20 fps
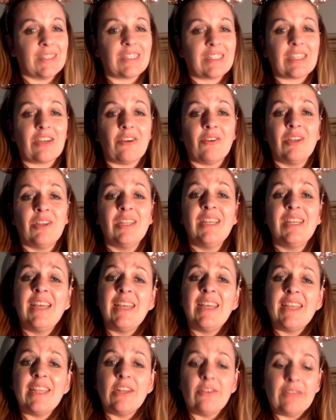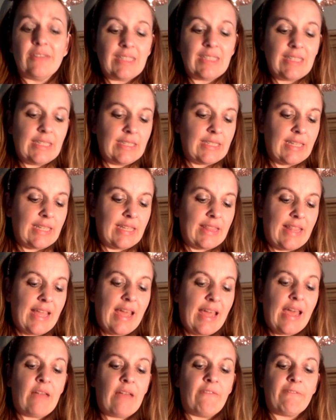So, it's things like
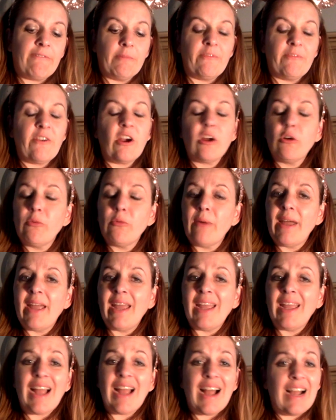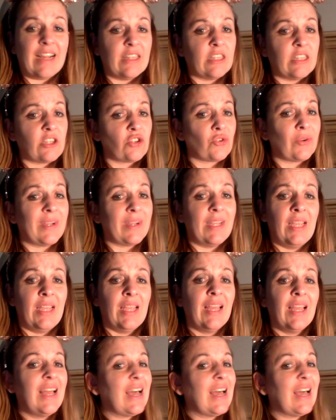that from far away on the tree.